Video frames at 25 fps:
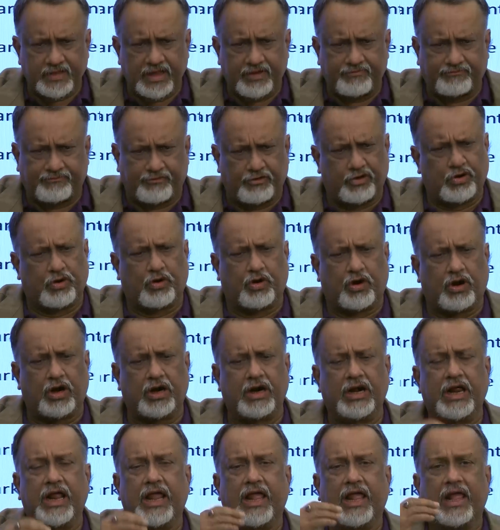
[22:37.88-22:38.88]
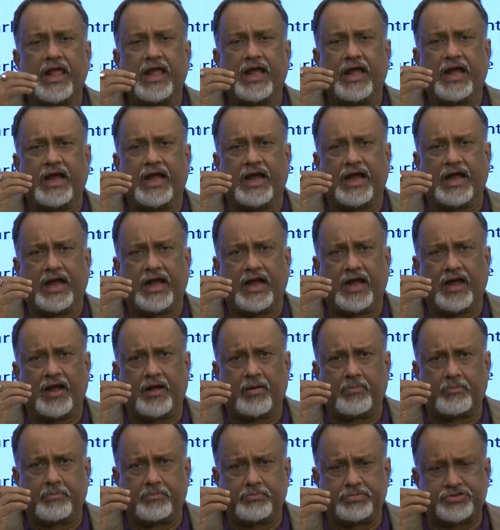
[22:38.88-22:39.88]
for
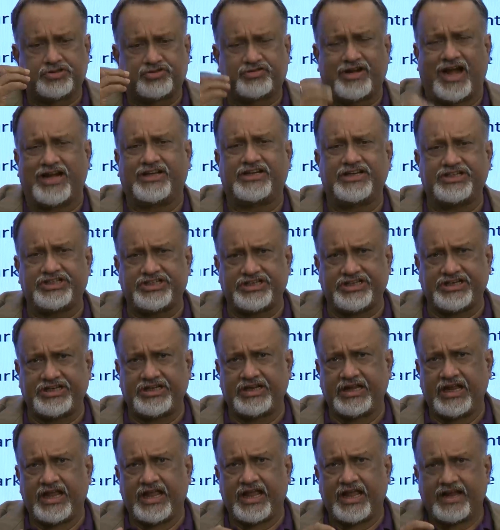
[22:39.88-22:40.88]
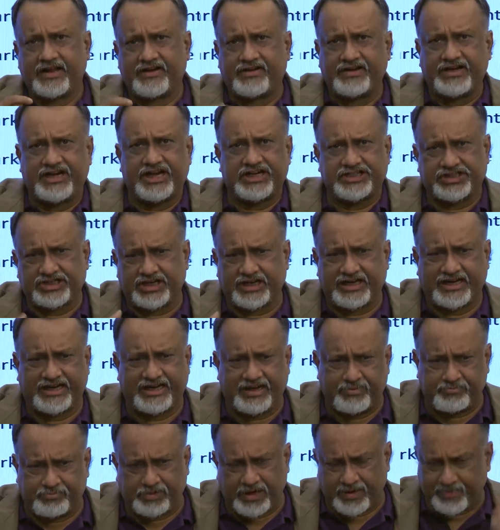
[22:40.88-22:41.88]
strategy creation and
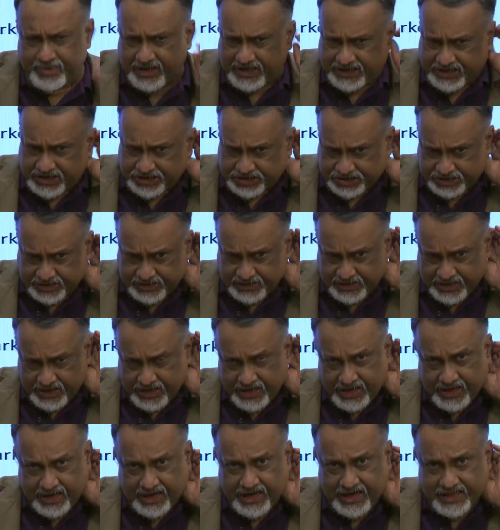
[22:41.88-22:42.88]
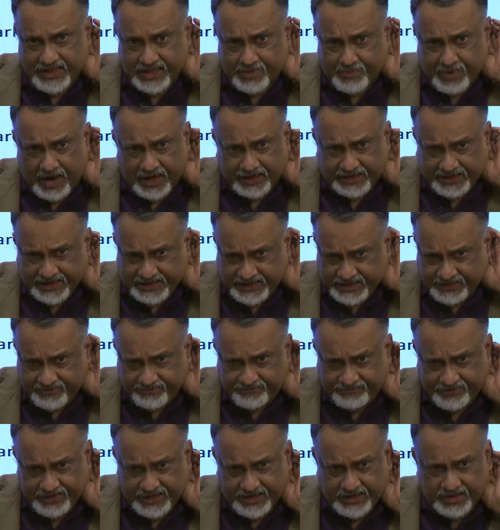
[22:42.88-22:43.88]
implementation in the marketing
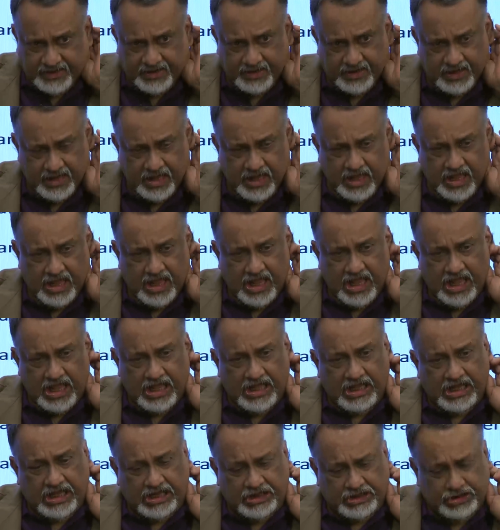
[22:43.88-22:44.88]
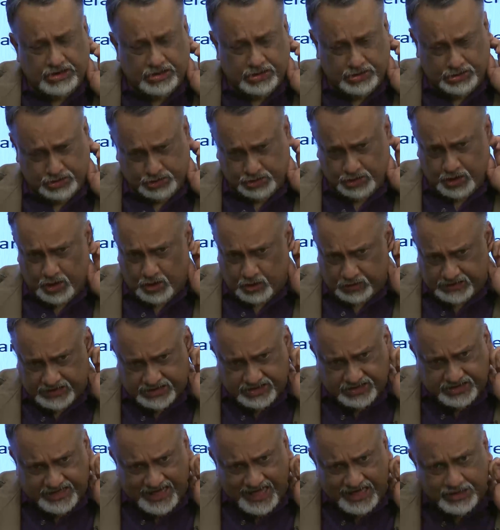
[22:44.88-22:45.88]
field. So, the
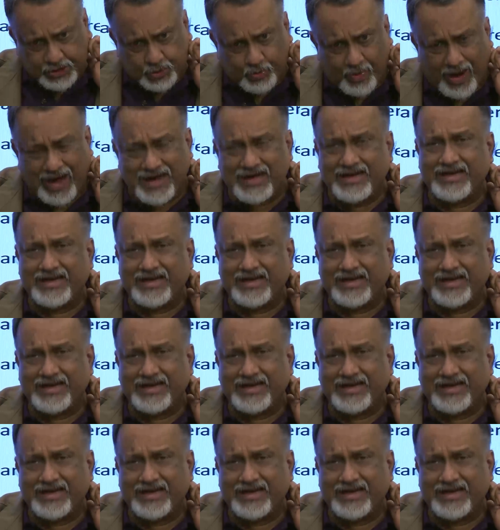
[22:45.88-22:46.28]
stage 1